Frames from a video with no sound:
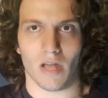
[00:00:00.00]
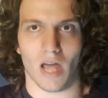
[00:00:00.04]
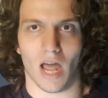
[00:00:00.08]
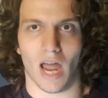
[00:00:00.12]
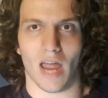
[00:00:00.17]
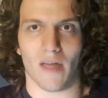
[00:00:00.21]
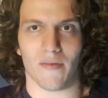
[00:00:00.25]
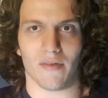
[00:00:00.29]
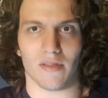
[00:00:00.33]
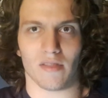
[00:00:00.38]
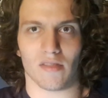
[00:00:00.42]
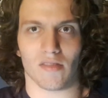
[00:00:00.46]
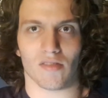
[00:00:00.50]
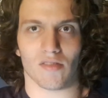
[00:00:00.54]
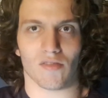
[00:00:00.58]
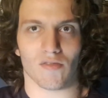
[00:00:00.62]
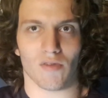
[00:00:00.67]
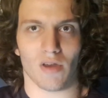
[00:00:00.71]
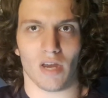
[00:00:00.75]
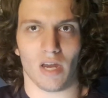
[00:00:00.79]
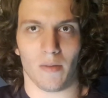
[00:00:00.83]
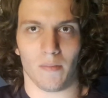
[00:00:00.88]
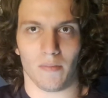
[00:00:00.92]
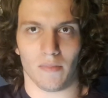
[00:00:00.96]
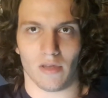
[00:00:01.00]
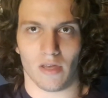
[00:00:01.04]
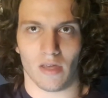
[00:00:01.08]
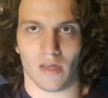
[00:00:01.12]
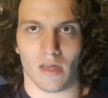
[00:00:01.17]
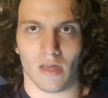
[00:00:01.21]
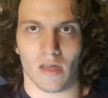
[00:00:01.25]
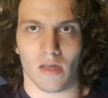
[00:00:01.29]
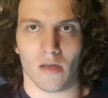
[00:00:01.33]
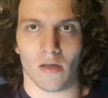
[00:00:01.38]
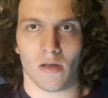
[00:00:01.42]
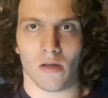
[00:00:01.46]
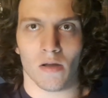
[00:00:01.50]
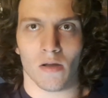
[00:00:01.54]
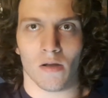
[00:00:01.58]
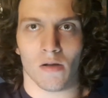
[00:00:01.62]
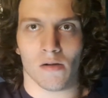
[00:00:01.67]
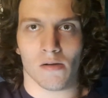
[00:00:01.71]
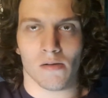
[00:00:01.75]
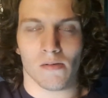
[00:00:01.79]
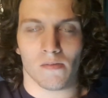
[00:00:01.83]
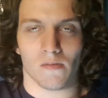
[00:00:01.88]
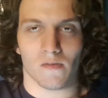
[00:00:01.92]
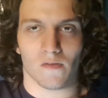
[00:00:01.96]
I haven't streamed
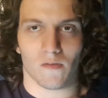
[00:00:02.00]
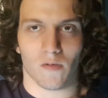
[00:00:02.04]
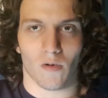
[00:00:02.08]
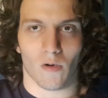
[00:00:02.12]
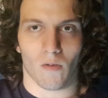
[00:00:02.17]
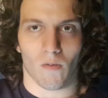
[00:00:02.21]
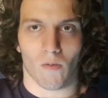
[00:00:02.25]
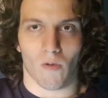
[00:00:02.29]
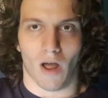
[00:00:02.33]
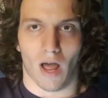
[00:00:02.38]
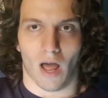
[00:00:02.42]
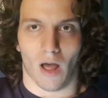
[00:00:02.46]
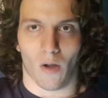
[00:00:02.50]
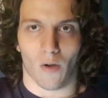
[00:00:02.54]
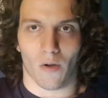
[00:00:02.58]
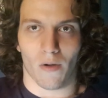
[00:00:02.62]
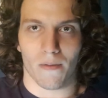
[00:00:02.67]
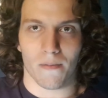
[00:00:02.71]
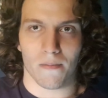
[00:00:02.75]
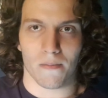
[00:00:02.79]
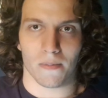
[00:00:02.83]
for a while.